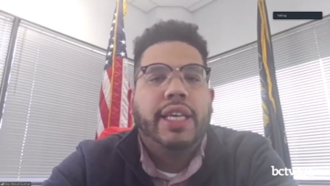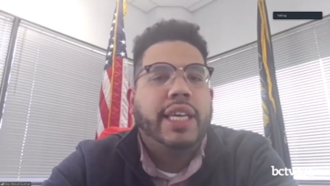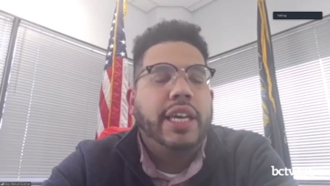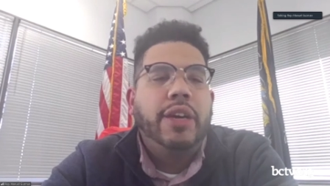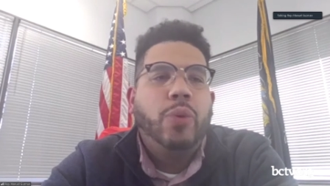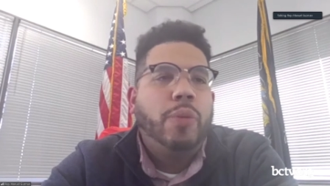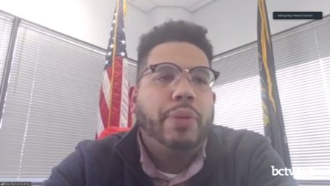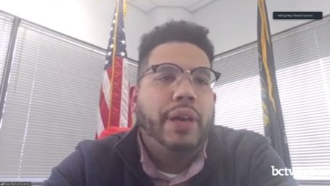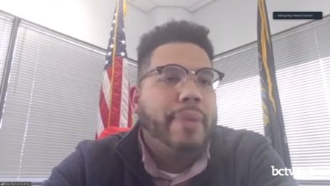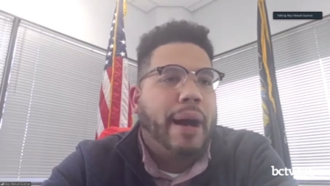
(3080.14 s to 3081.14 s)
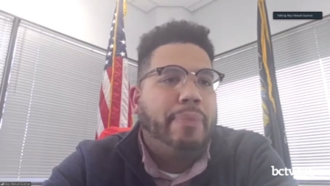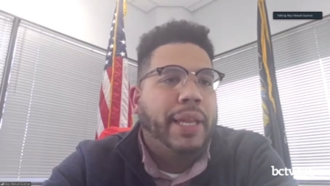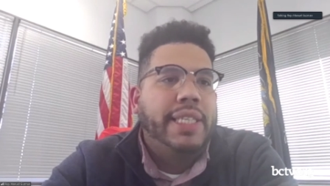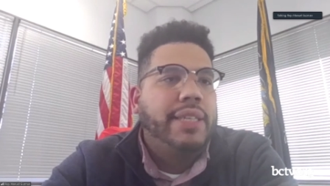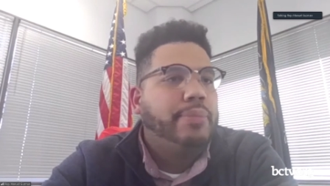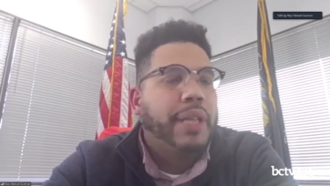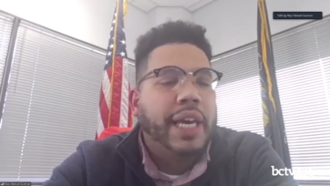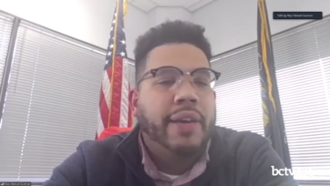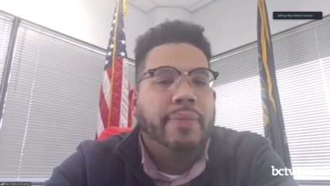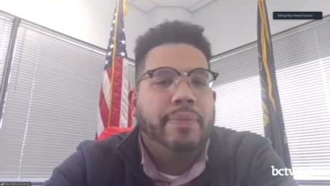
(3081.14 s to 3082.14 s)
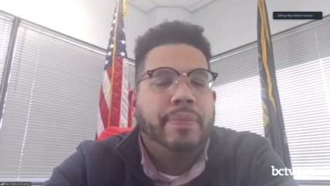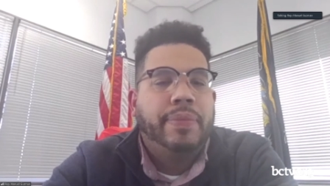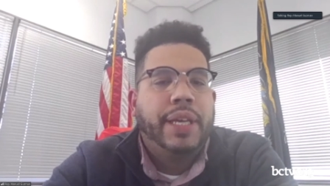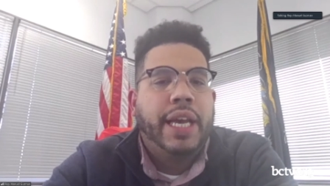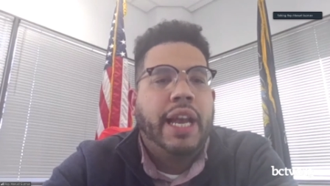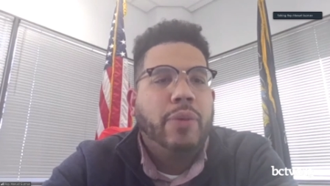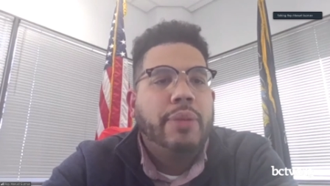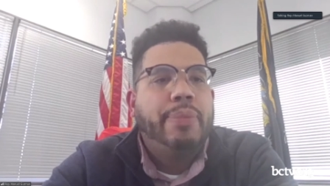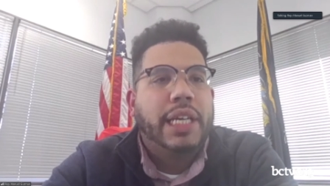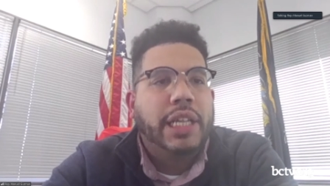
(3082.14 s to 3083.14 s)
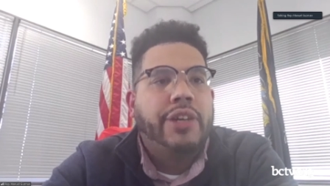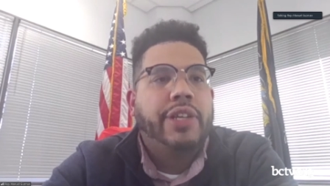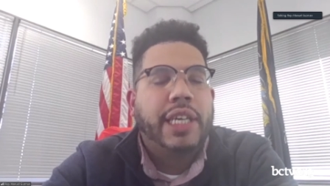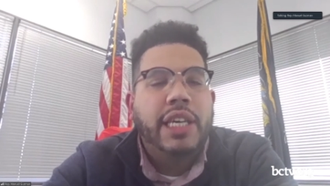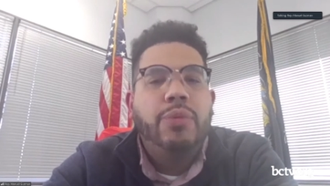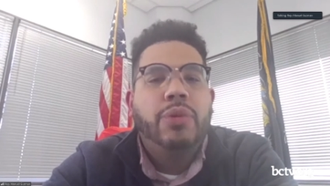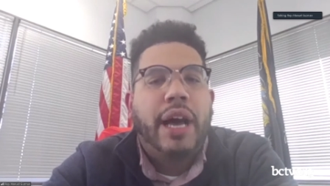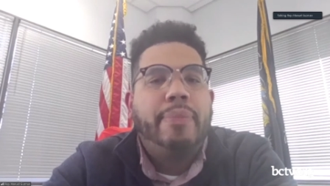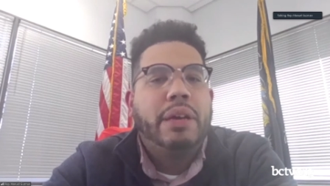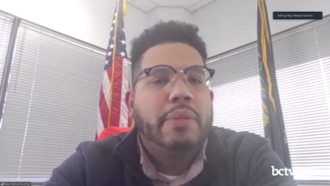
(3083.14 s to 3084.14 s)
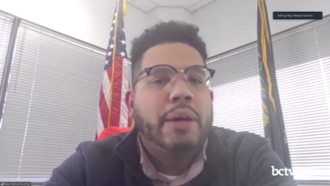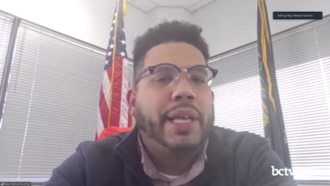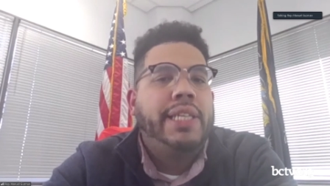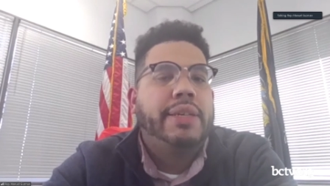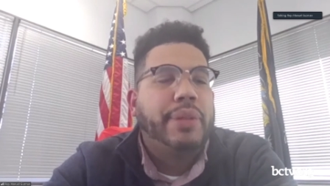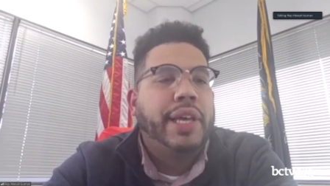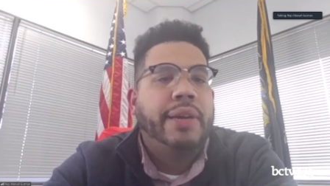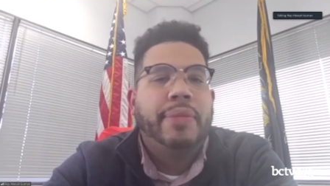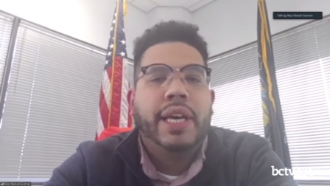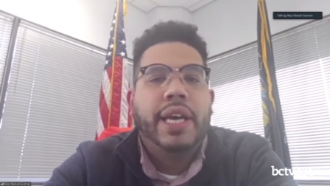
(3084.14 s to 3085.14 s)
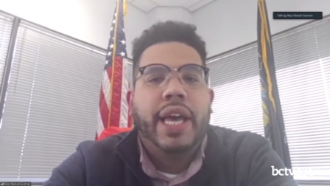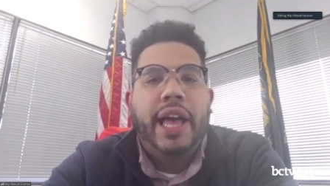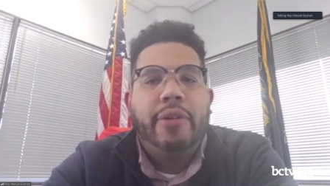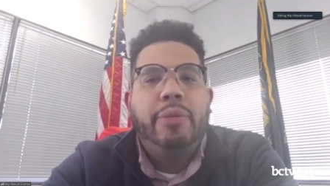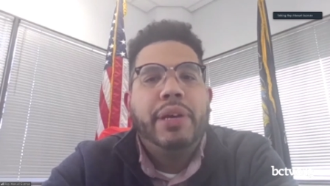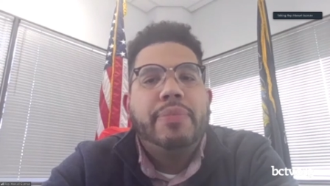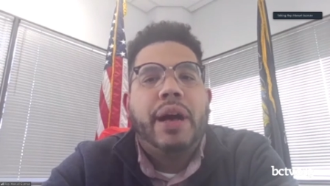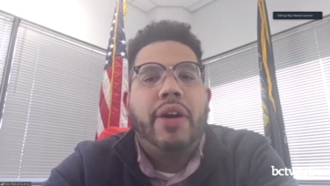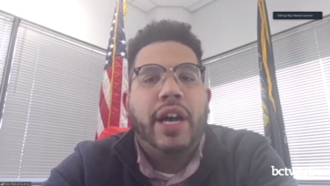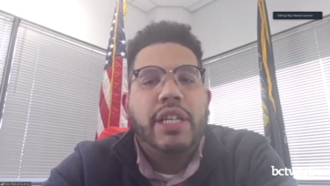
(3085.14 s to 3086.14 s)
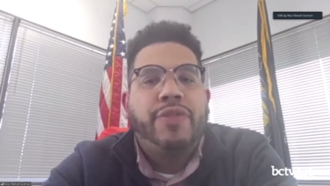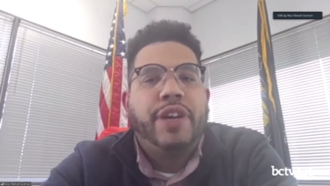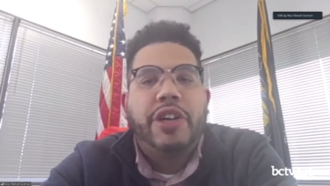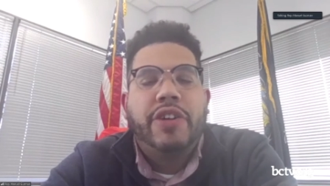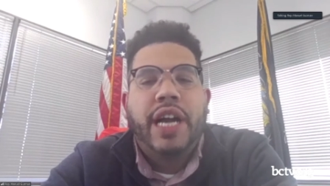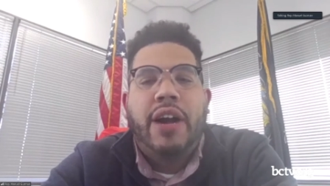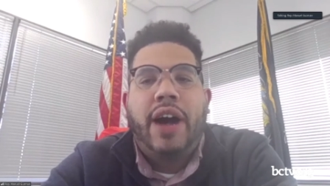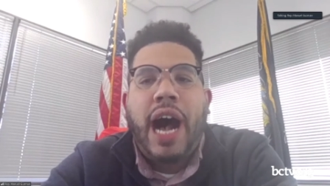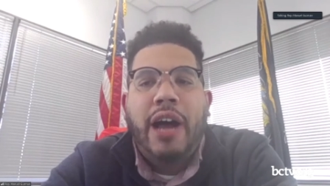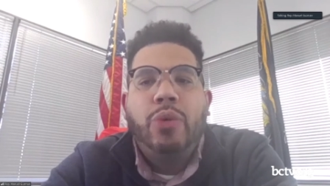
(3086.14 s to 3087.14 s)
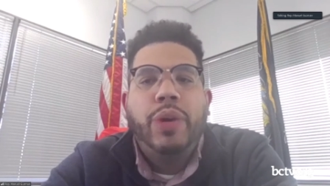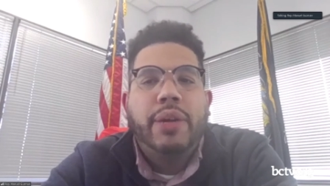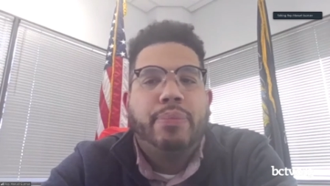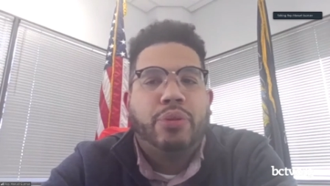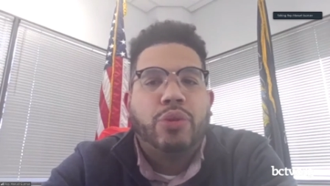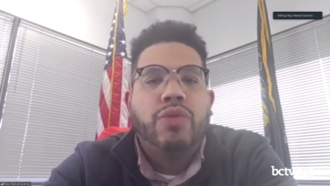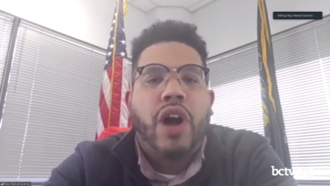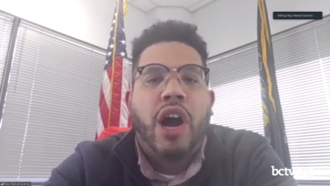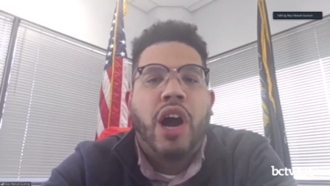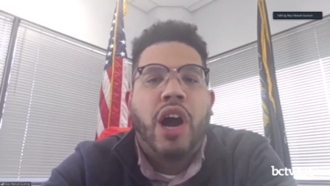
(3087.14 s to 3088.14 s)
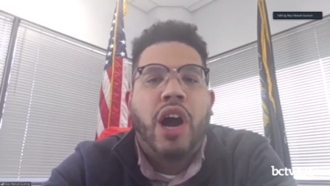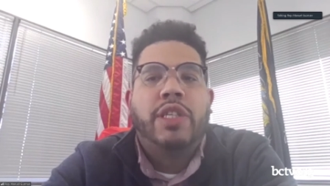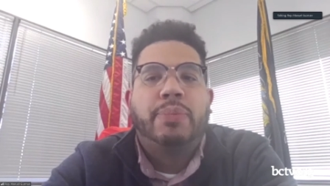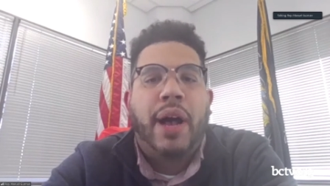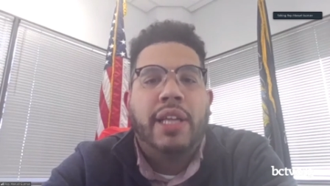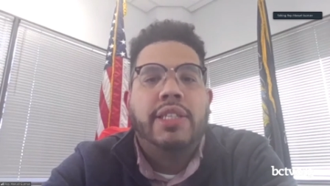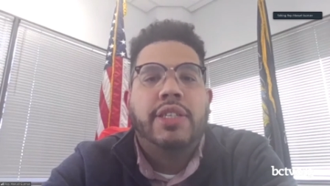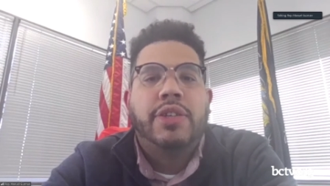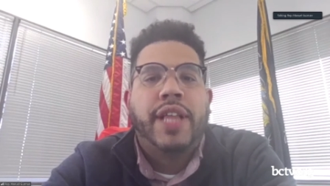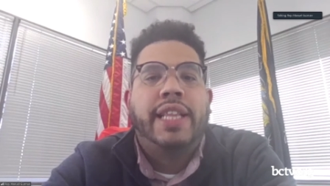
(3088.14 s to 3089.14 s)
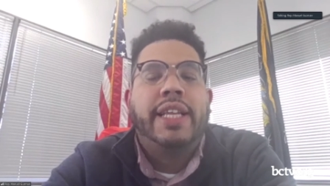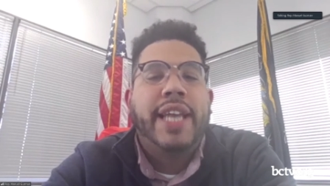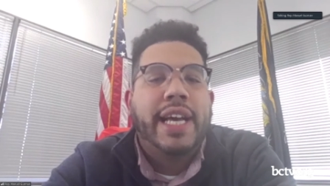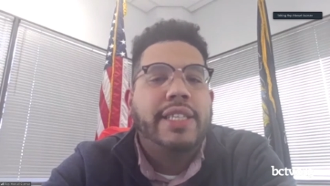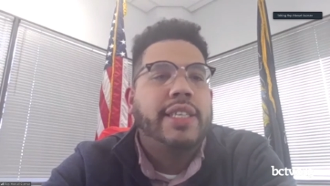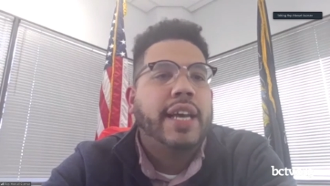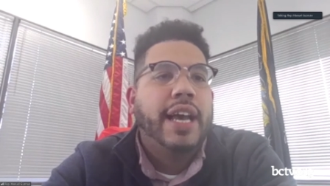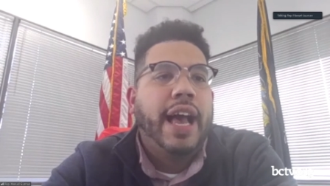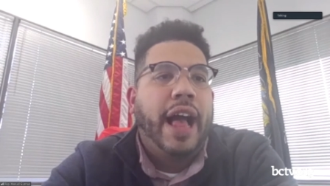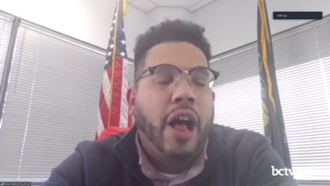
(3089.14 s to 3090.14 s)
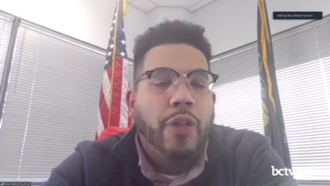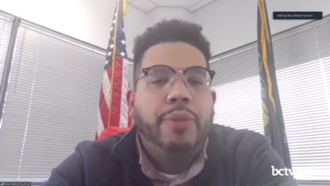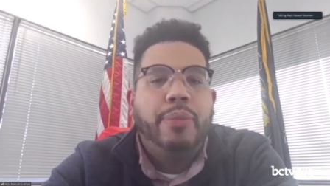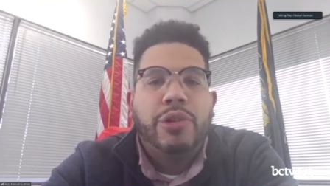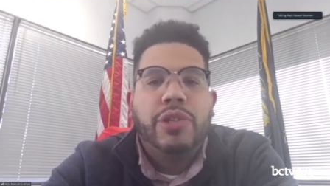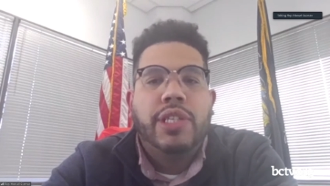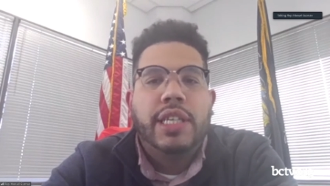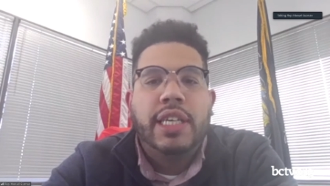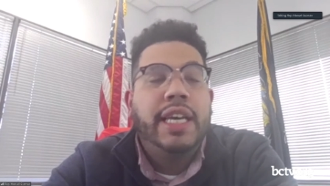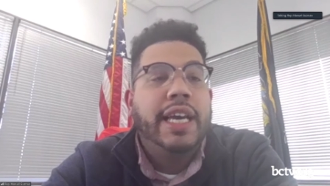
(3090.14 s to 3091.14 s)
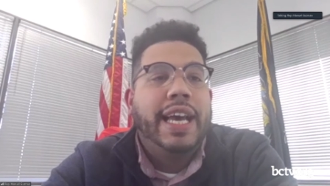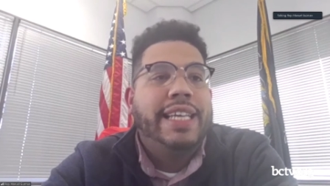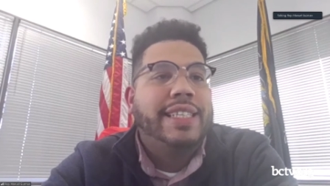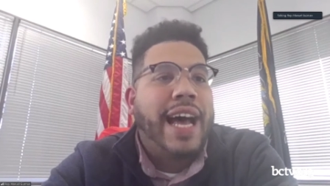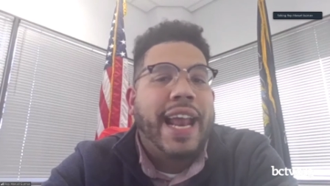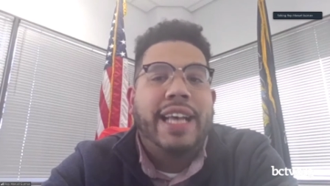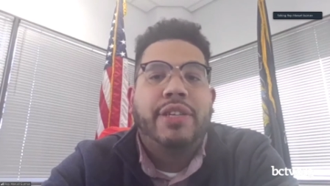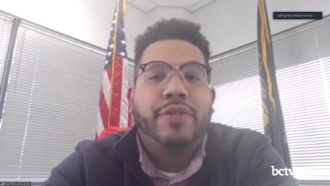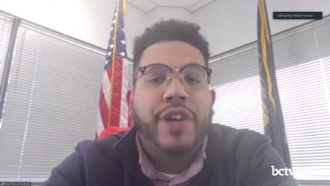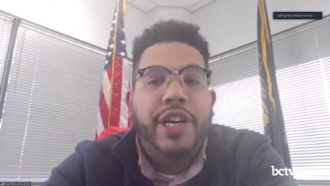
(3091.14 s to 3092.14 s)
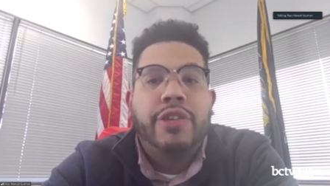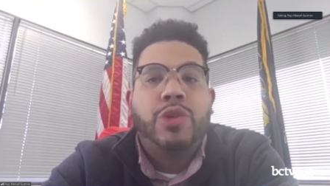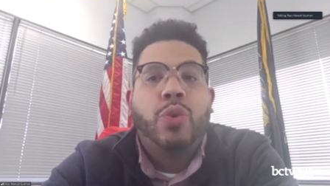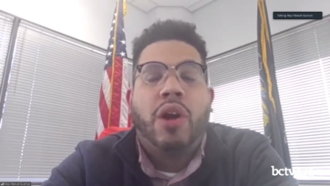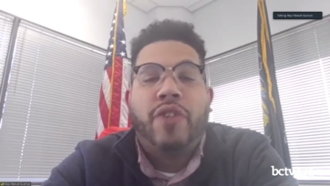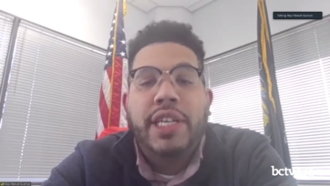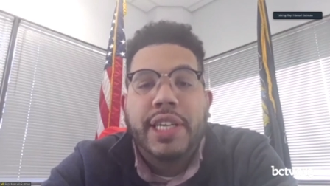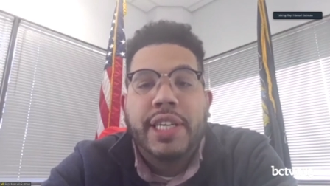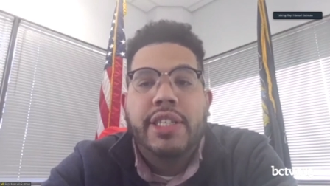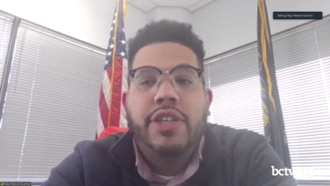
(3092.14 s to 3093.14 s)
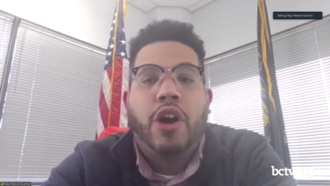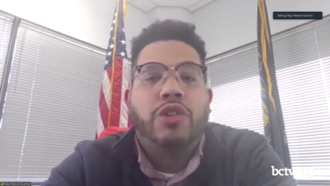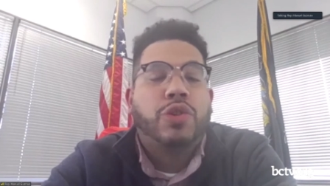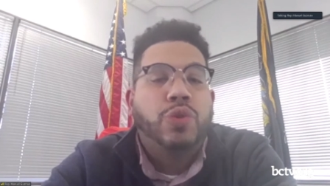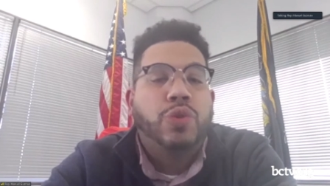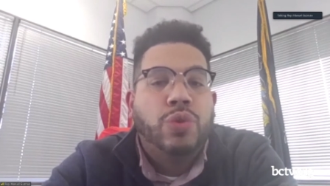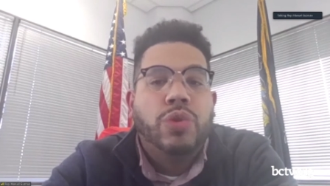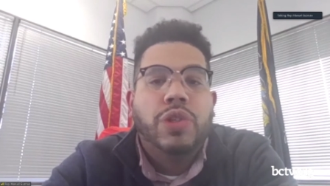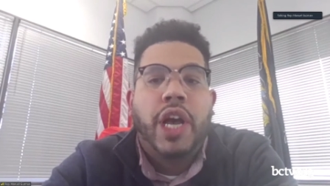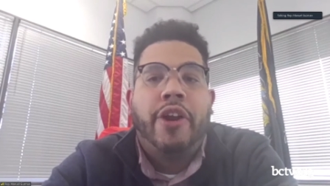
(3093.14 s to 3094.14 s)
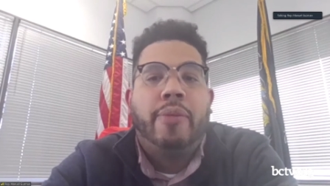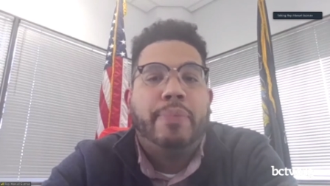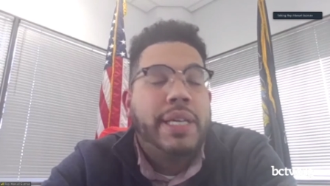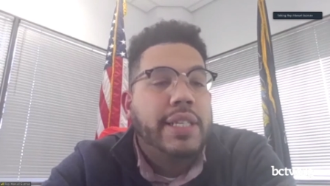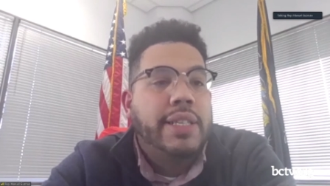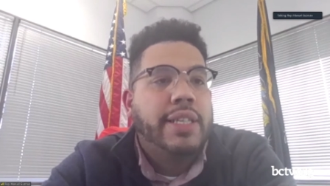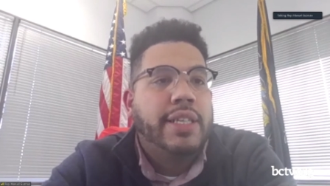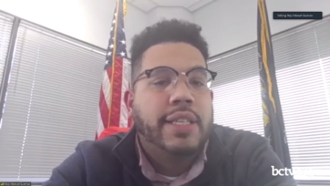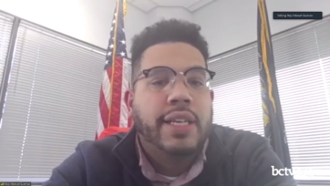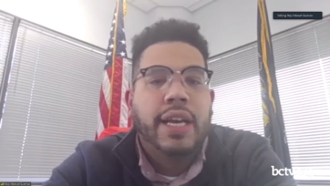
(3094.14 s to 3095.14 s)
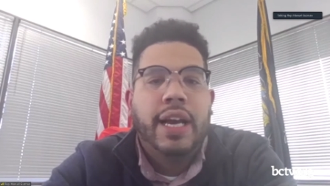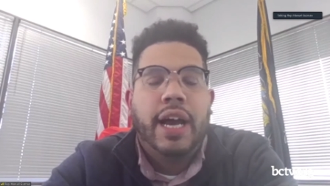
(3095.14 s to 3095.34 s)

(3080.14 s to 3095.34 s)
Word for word: the key won't be about placing blame. And I want to be clear the key will not be about placing blame. It will be about us figuring out how do we improve our response so that the next health emergency is not as severe to our residents, our schools, and our businesses.